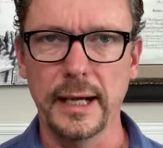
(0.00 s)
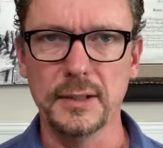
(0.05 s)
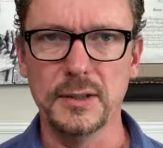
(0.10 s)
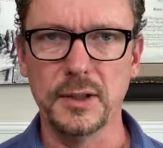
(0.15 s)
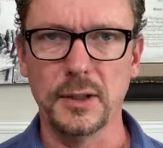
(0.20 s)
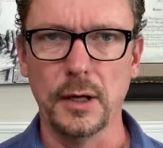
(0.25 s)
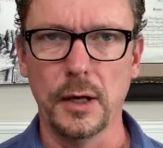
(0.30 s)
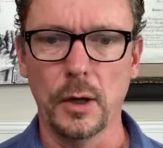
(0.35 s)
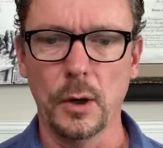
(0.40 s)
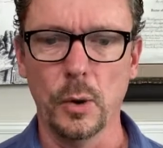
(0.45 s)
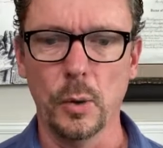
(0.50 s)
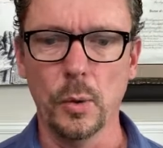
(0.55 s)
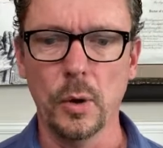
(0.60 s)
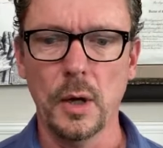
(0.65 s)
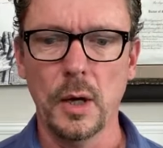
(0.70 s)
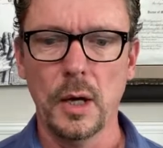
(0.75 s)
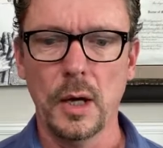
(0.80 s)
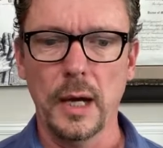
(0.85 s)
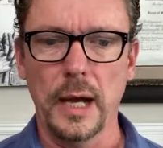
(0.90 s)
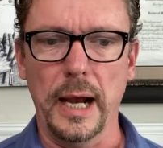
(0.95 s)
ago,
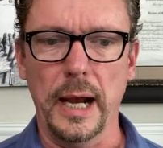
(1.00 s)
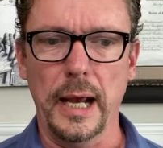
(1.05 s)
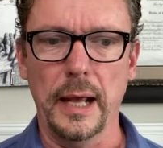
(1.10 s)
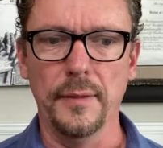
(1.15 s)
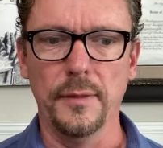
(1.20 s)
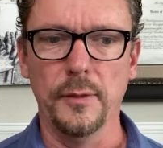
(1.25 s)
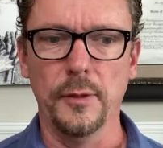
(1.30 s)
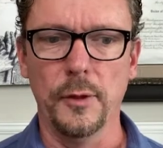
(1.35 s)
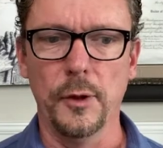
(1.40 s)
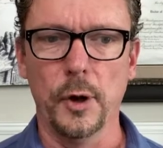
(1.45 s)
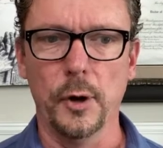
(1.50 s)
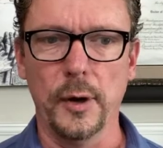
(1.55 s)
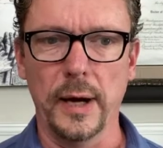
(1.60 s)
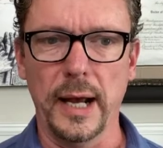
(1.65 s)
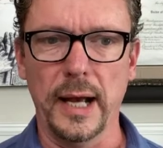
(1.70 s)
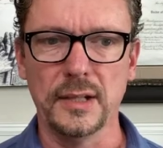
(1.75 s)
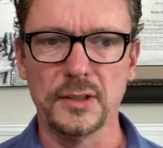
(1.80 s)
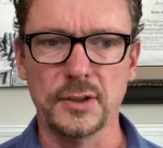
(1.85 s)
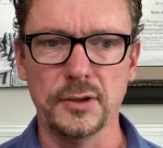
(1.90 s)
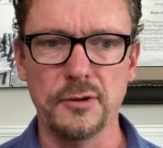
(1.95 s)
and there
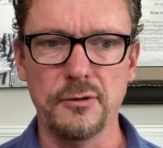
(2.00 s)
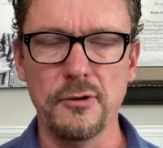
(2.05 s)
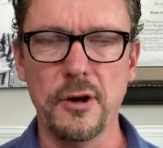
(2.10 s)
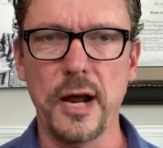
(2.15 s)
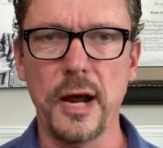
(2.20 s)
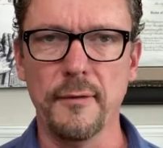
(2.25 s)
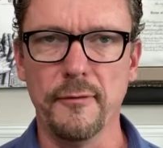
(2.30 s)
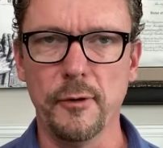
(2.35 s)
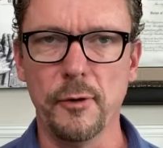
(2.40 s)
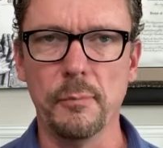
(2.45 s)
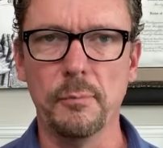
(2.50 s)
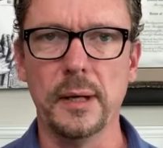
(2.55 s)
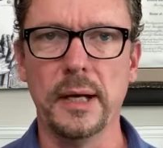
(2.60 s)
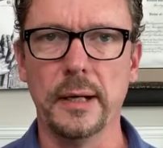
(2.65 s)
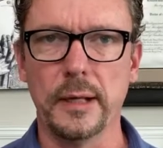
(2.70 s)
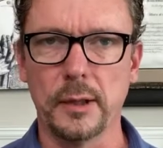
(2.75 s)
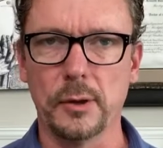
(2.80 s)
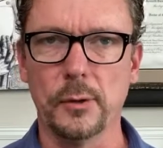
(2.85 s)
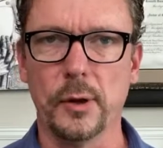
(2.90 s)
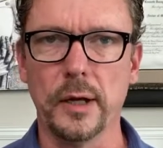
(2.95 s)
has never been
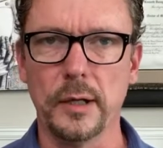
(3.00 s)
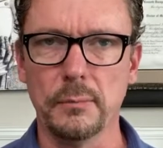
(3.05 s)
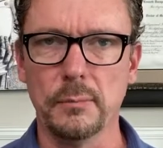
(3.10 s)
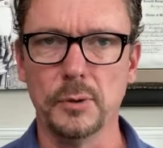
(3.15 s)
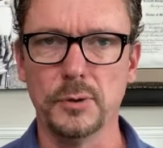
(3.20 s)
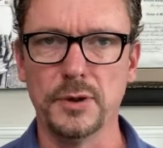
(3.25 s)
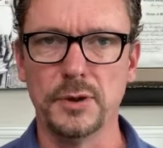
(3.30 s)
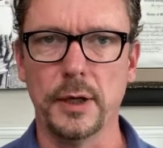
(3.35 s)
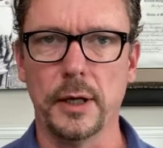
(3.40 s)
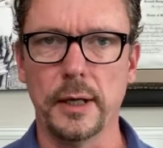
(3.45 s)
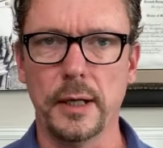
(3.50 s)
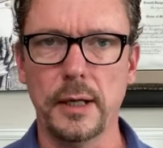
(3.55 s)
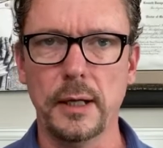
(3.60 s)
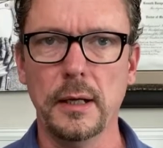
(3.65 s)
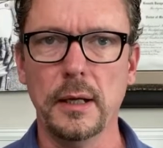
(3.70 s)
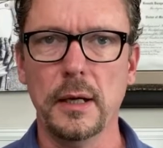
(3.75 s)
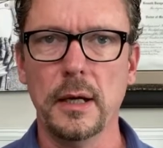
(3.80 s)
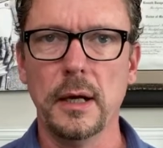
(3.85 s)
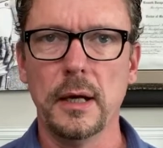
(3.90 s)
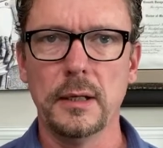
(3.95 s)
a credible study
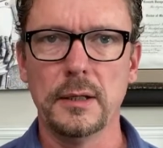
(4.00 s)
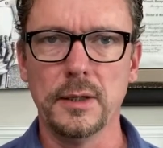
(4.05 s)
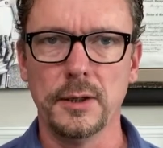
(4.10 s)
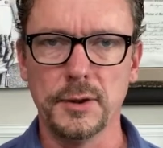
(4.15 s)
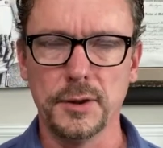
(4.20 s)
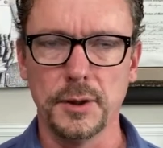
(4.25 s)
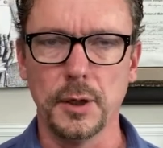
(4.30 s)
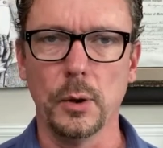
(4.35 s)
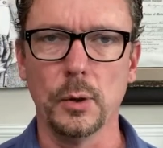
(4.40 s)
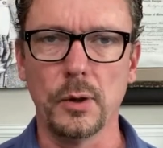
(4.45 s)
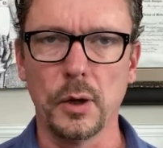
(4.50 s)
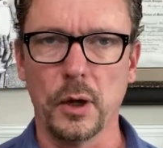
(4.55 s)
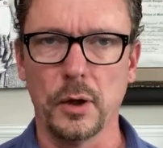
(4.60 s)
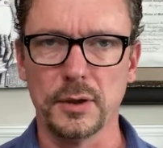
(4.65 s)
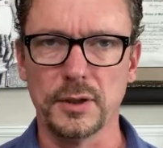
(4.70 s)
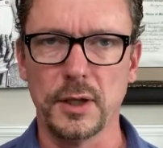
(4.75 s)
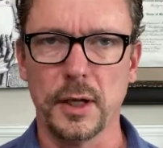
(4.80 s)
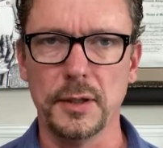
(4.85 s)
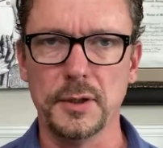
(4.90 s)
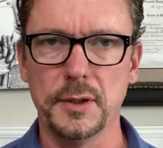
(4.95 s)
to show
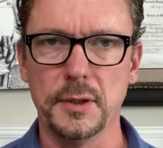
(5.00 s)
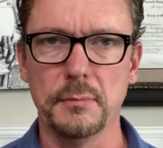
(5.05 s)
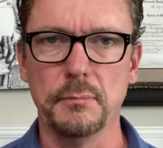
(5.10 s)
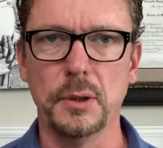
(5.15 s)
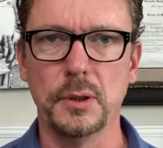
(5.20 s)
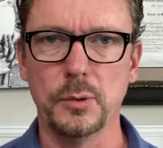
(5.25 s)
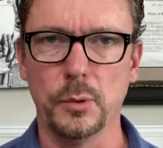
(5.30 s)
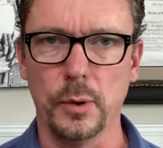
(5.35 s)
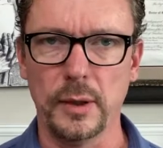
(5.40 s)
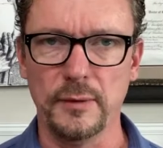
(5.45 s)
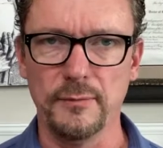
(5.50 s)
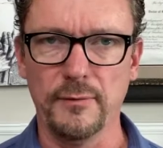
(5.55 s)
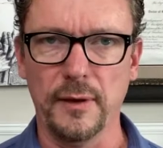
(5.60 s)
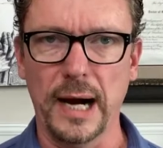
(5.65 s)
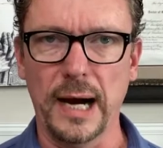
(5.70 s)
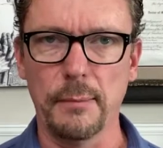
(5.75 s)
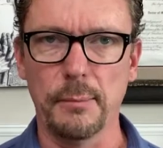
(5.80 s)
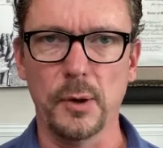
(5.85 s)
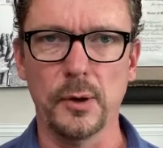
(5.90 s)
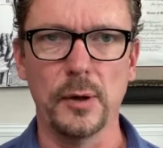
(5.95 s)
causation between
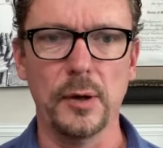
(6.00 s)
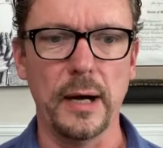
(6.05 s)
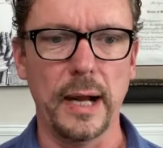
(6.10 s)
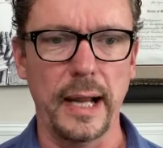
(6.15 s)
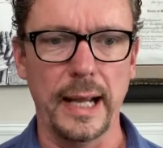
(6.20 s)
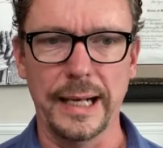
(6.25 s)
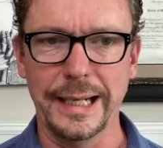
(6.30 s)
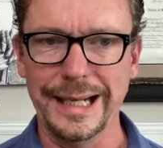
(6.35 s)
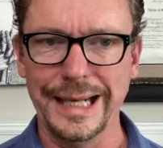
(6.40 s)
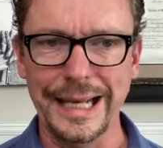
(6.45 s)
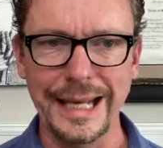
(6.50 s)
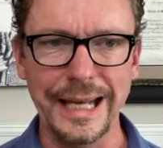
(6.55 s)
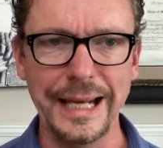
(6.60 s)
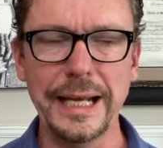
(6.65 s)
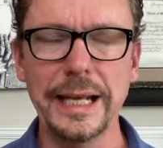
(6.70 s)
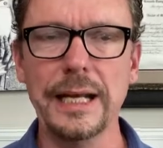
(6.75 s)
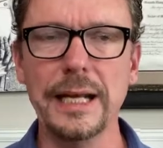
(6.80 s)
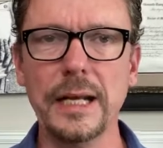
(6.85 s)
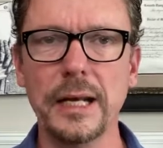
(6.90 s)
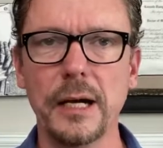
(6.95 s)
fiber and
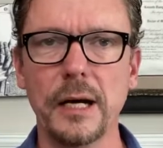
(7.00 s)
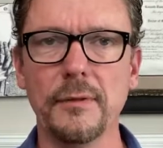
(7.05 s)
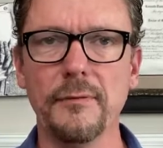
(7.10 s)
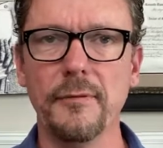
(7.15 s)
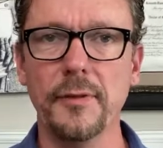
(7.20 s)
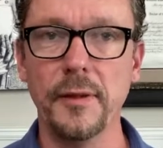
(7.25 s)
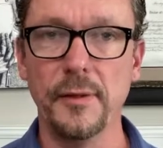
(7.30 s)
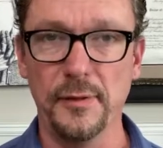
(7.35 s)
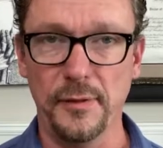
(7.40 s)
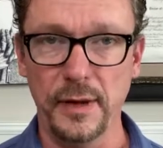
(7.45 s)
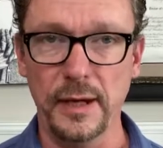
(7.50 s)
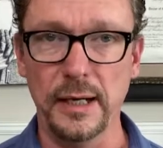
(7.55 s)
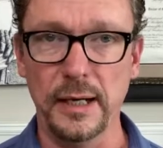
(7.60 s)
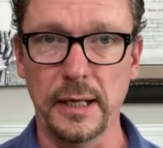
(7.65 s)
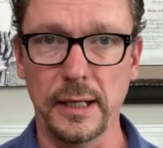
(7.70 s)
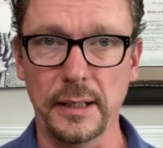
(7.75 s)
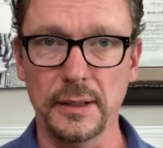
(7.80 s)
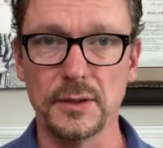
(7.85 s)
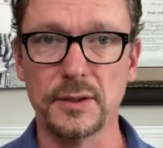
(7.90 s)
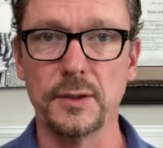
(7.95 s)
any of the
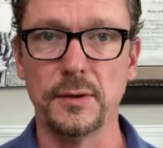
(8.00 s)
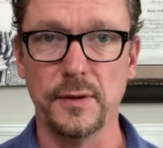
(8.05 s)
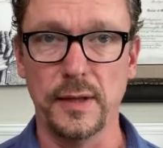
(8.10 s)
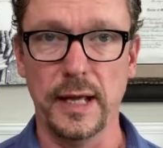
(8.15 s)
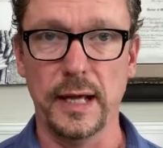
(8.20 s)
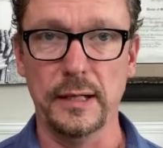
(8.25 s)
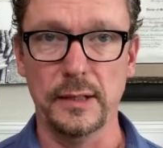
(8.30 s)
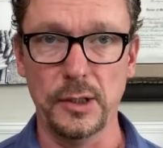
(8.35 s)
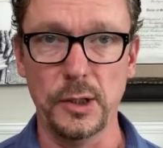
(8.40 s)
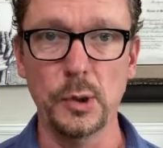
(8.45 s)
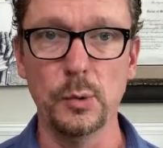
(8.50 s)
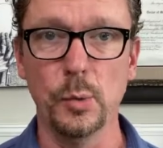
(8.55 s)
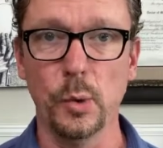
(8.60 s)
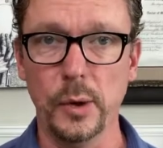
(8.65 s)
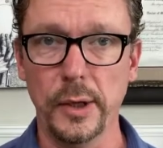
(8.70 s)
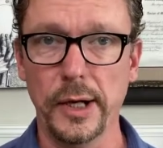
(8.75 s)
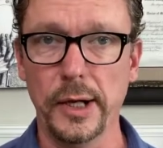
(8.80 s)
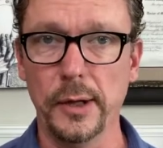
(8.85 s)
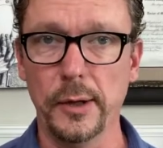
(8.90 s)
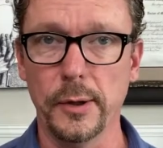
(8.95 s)
things that you will
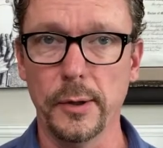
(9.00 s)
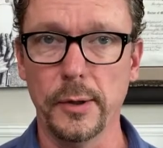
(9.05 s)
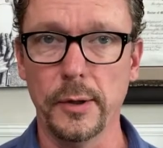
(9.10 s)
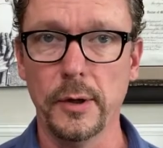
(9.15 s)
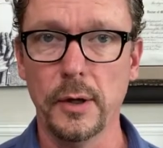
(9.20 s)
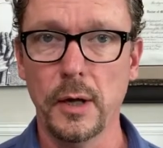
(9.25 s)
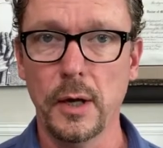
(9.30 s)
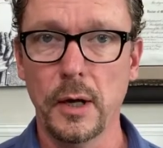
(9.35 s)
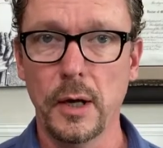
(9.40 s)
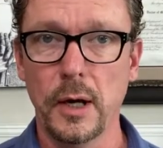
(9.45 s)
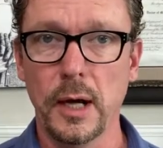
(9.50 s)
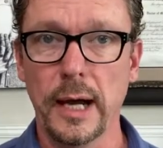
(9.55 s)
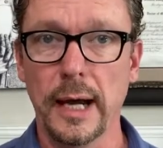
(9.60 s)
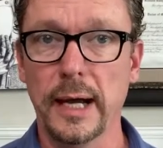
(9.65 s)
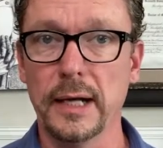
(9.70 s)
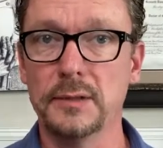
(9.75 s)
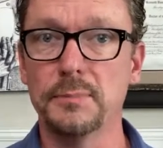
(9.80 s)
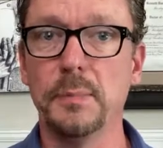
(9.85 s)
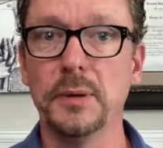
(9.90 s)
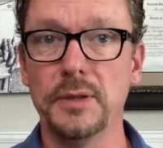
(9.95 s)
hear
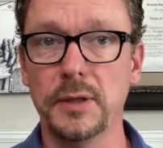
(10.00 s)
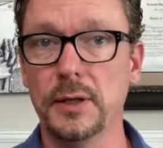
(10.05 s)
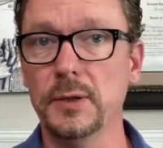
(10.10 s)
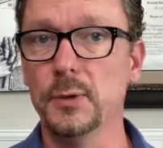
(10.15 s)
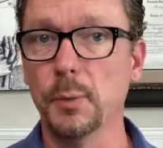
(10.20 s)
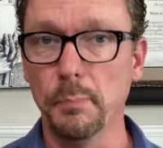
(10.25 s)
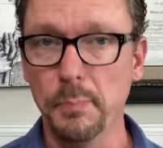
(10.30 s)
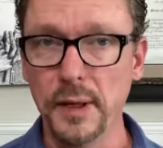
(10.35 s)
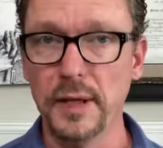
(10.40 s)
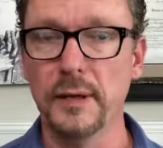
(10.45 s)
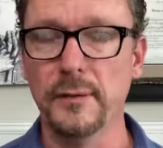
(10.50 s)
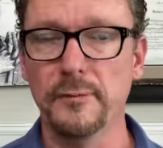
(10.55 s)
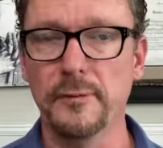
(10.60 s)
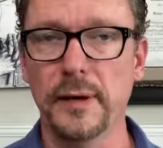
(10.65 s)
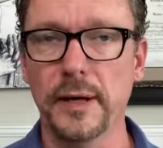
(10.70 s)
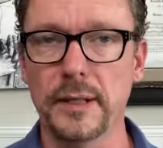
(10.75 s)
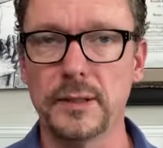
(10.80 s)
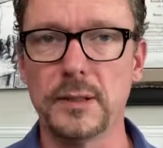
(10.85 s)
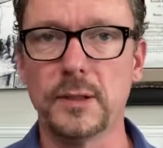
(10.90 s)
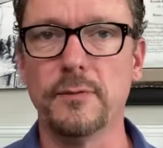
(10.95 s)
as potential
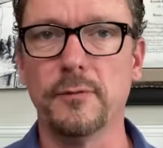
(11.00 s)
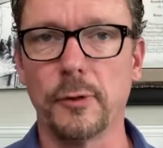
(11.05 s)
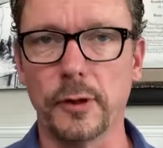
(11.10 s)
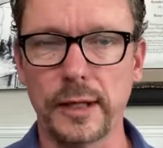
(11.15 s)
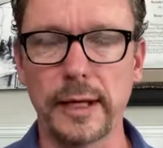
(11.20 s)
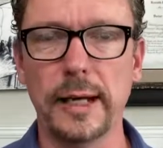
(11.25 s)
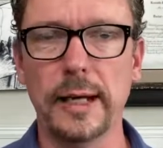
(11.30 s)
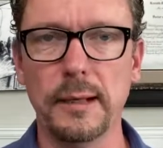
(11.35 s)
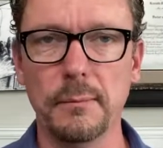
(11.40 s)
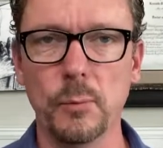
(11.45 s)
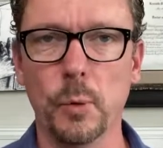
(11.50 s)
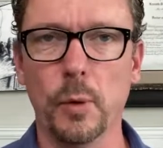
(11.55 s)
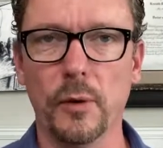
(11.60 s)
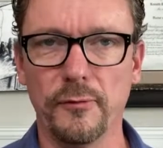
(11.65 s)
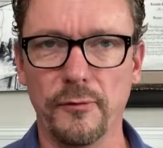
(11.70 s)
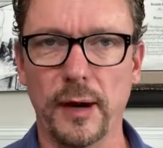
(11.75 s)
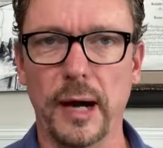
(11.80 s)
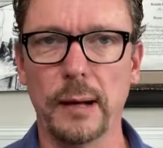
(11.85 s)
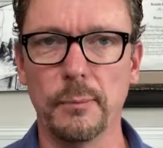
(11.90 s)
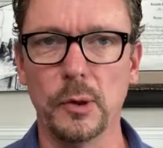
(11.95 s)
benefits for getting more
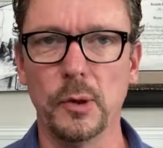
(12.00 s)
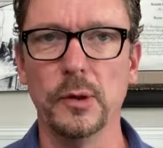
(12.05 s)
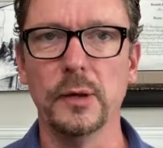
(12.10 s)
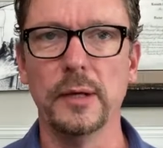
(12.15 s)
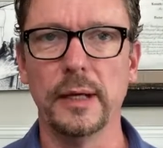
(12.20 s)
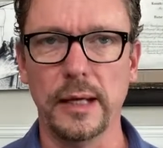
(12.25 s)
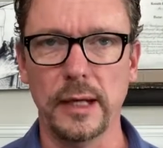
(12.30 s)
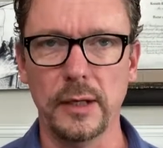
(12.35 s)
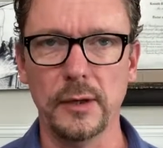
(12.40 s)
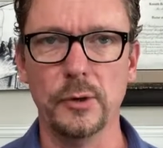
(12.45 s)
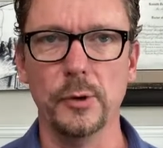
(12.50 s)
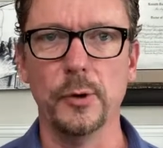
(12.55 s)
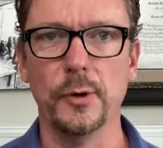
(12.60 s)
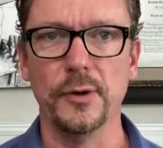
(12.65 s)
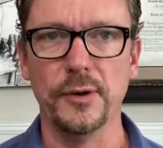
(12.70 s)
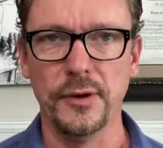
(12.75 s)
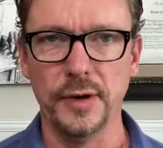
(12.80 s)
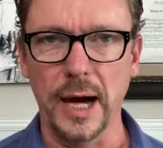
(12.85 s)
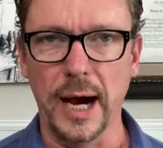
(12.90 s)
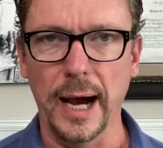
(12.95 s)
fiber in your
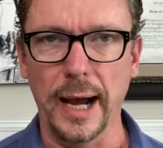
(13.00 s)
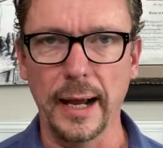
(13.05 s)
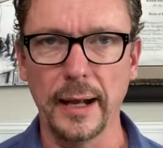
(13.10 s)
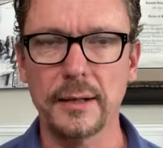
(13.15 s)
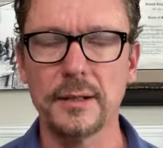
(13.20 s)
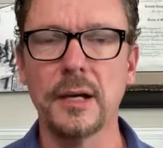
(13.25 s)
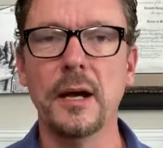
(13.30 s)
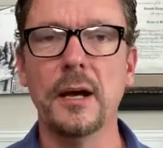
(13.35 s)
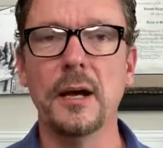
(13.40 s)
diet.